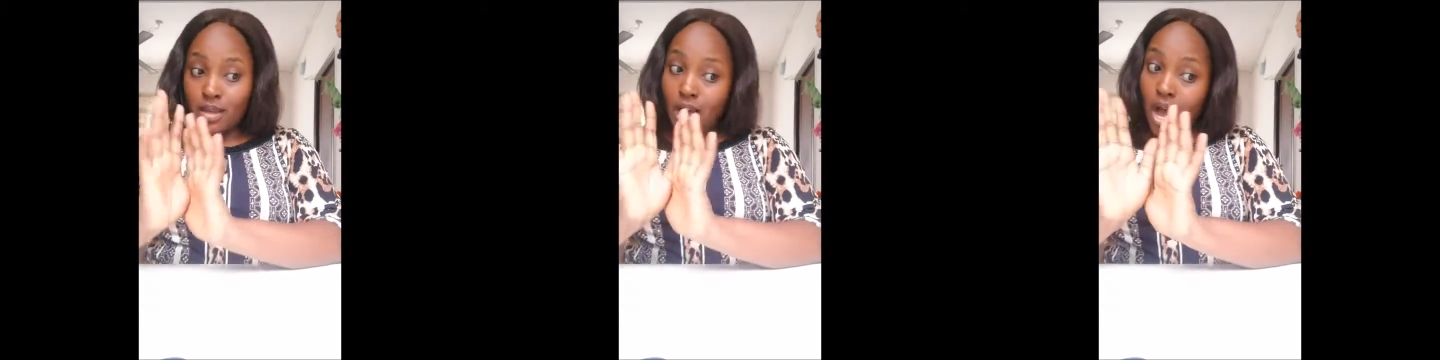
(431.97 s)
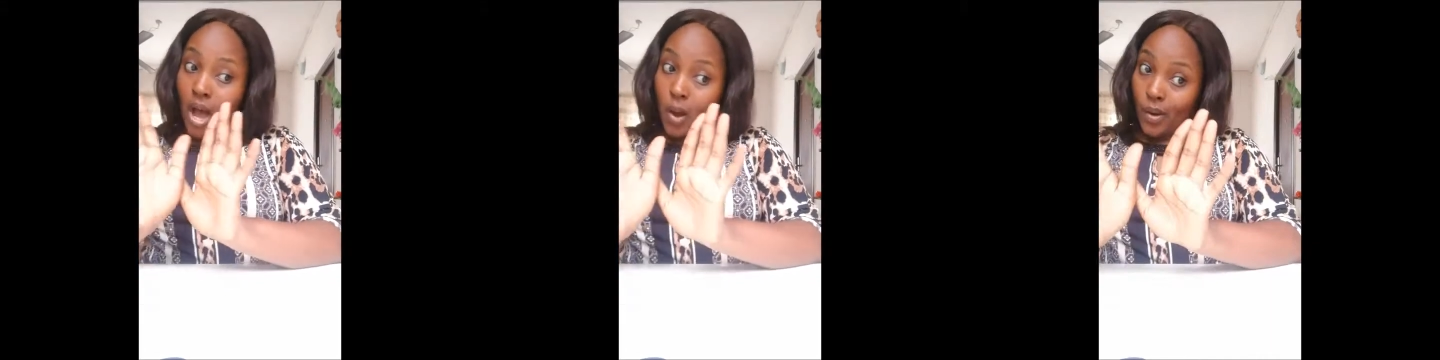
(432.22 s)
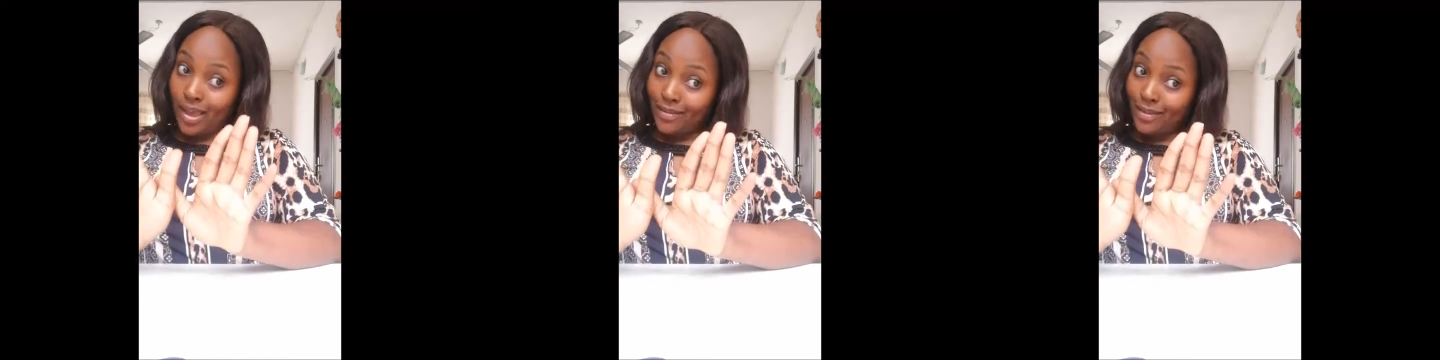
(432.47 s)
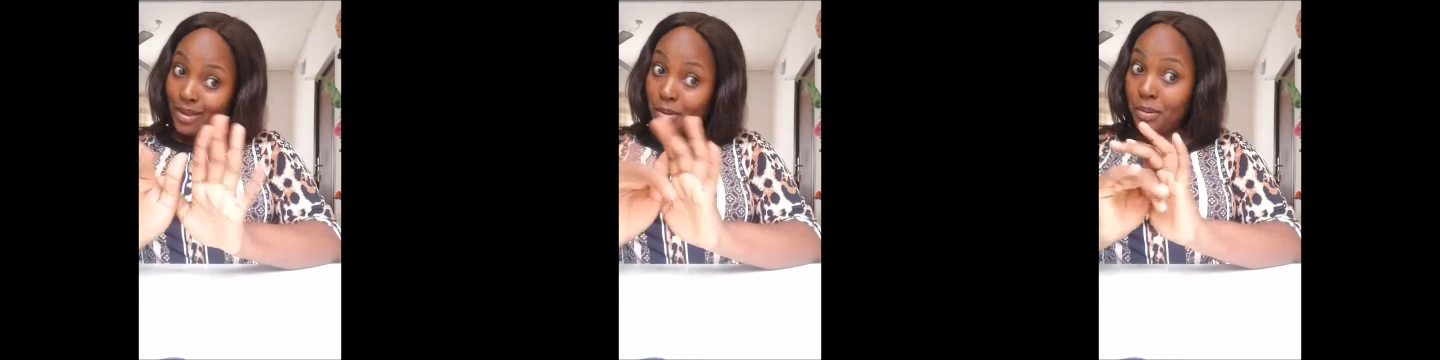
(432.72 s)

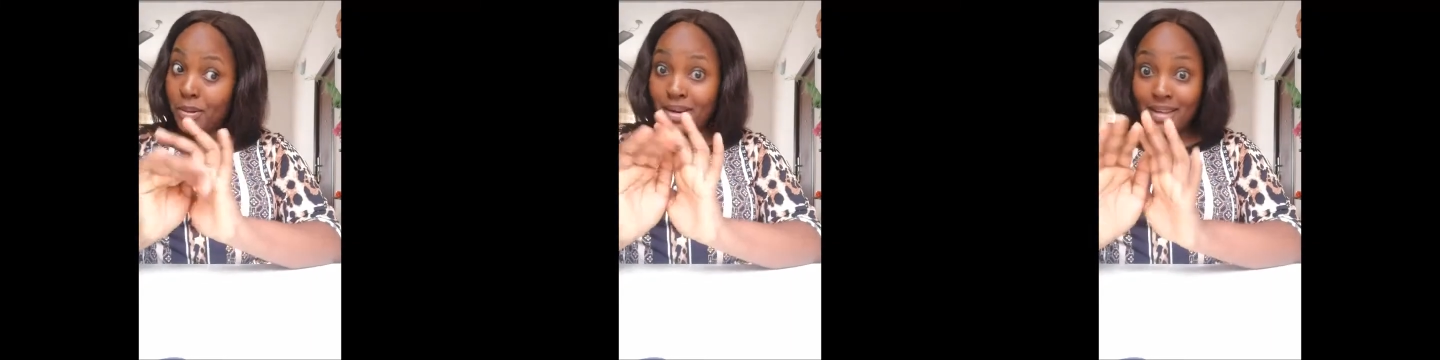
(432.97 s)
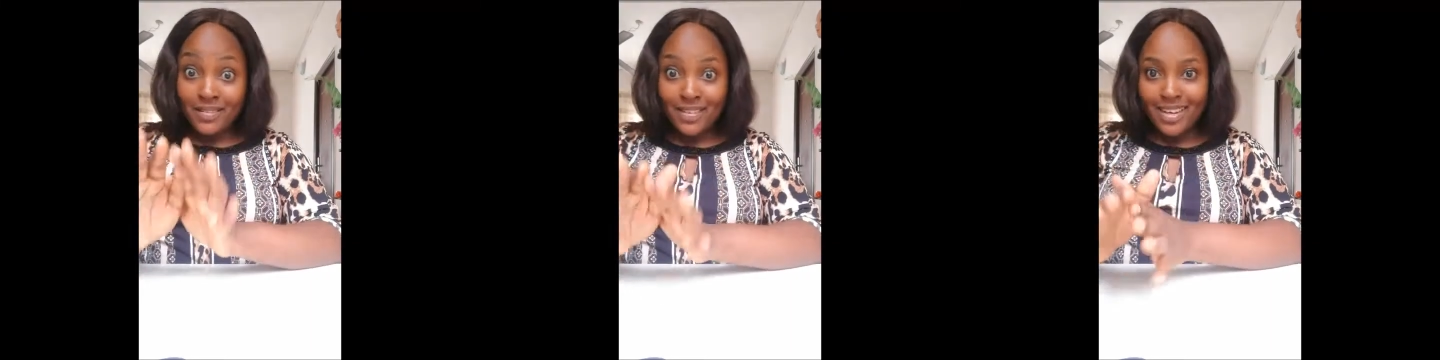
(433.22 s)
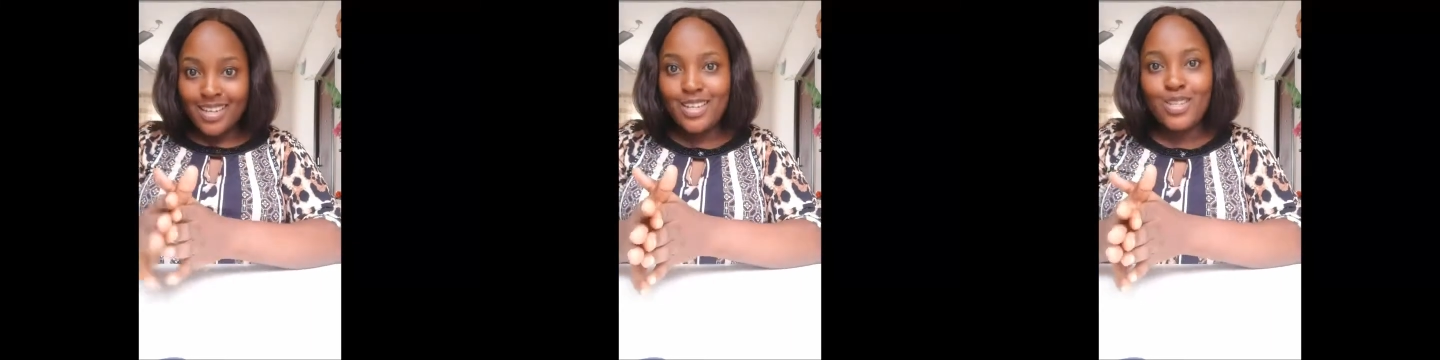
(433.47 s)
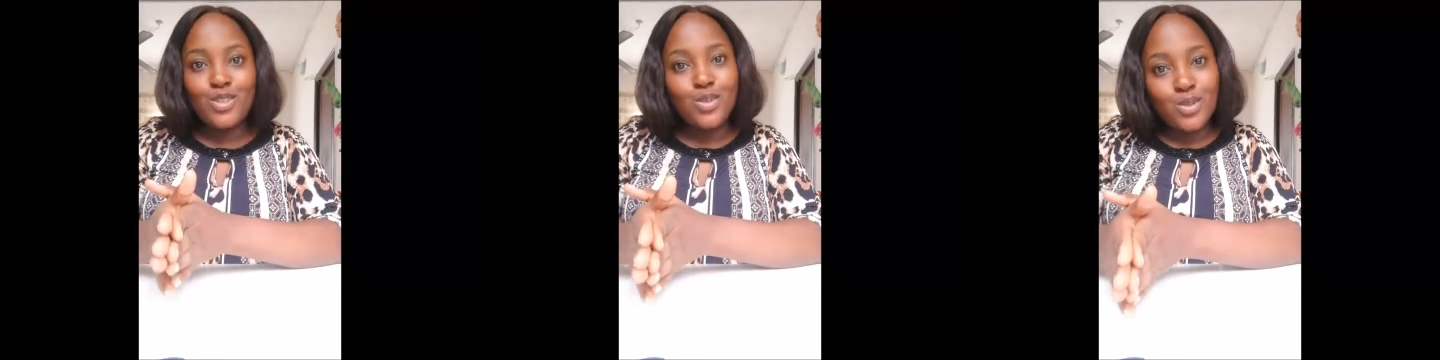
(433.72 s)
However, whatever, it
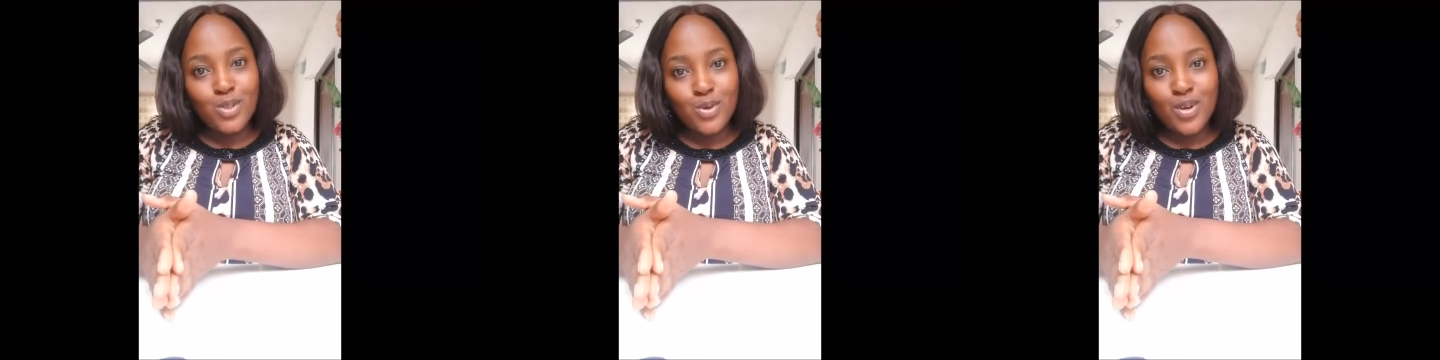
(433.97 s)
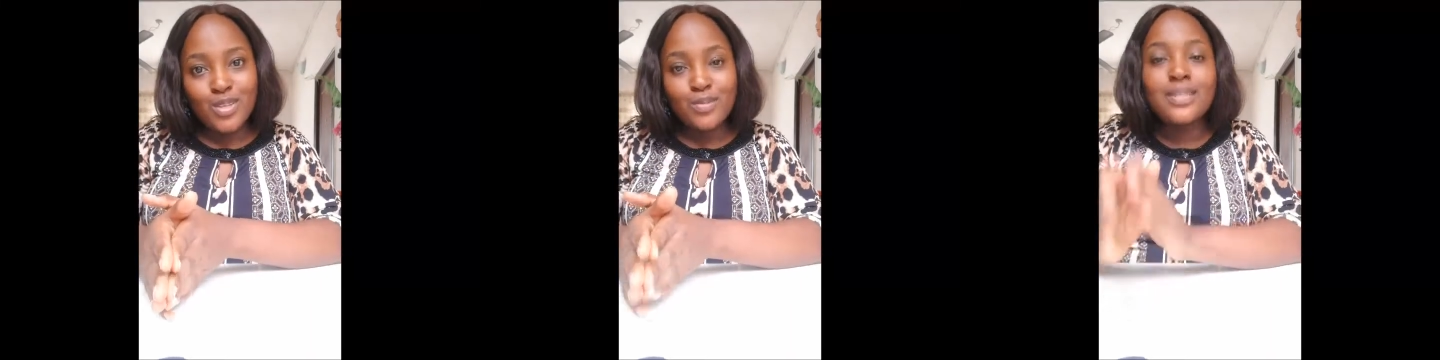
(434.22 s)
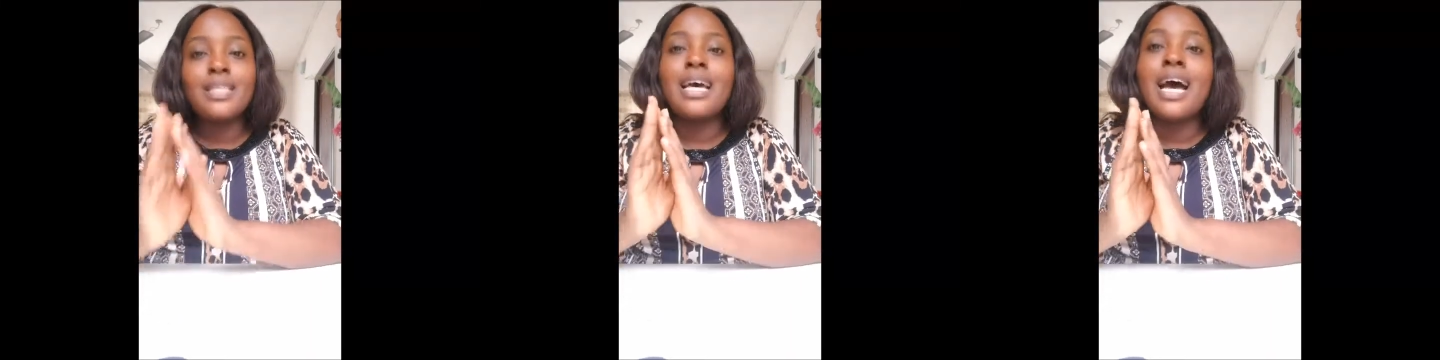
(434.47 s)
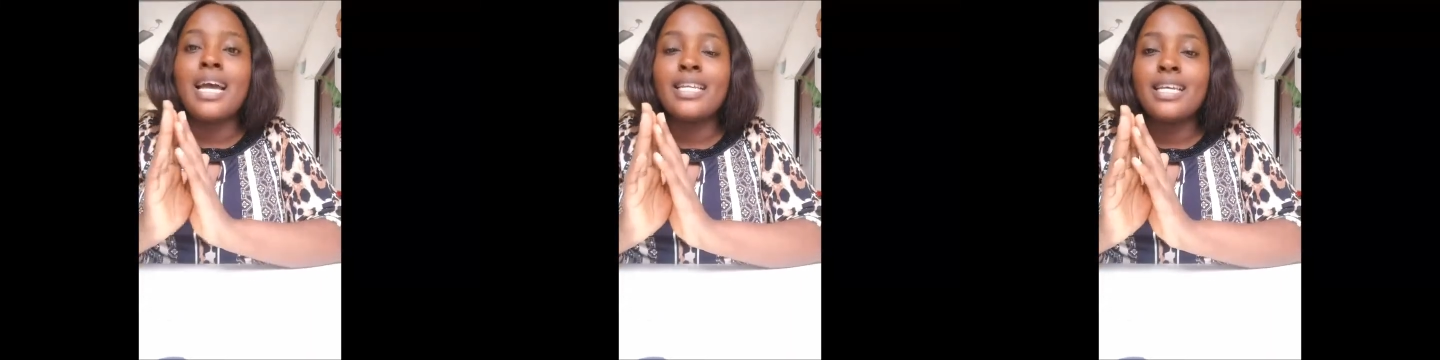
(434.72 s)
is your choice. But the
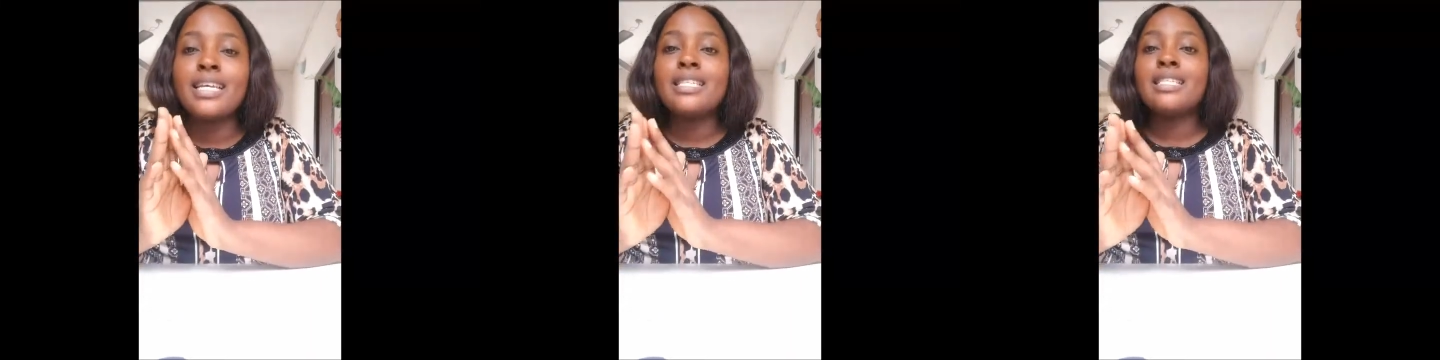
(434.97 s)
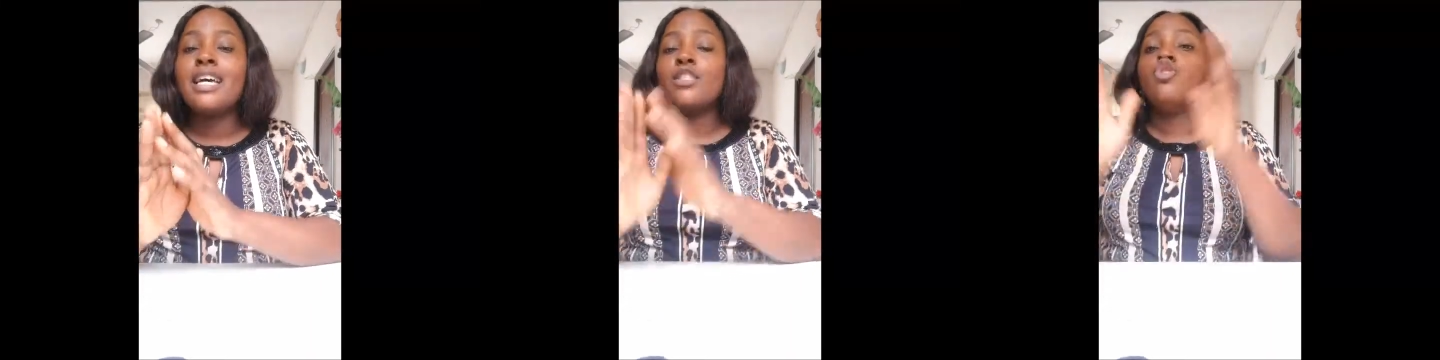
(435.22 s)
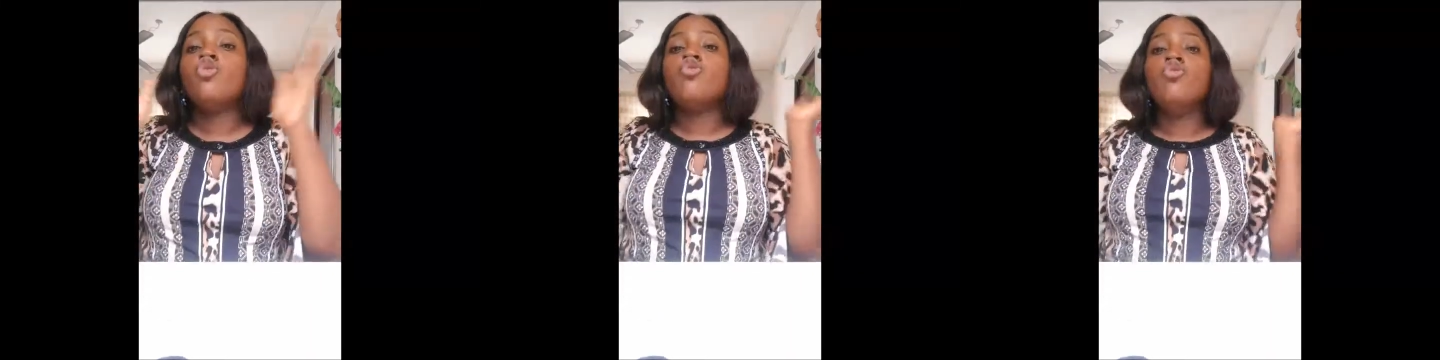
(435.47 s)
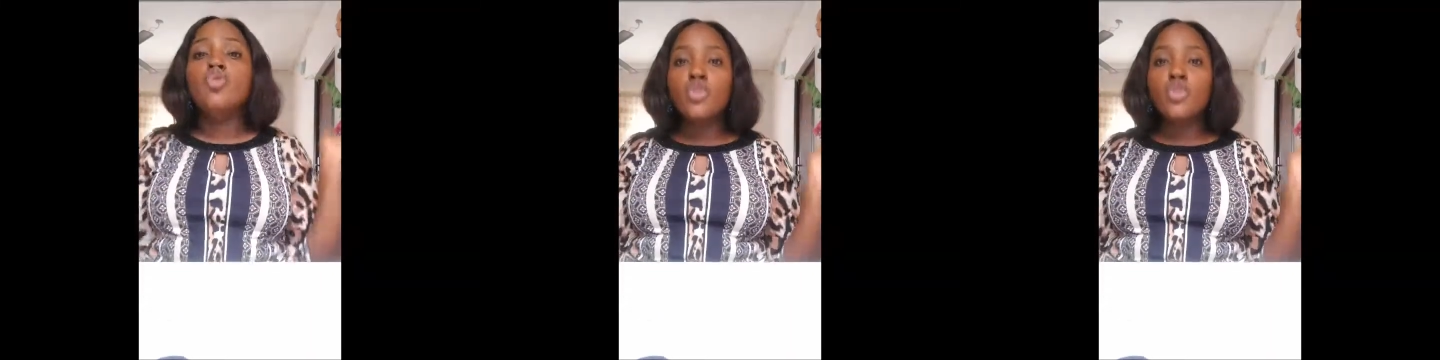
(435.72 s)
idea is that you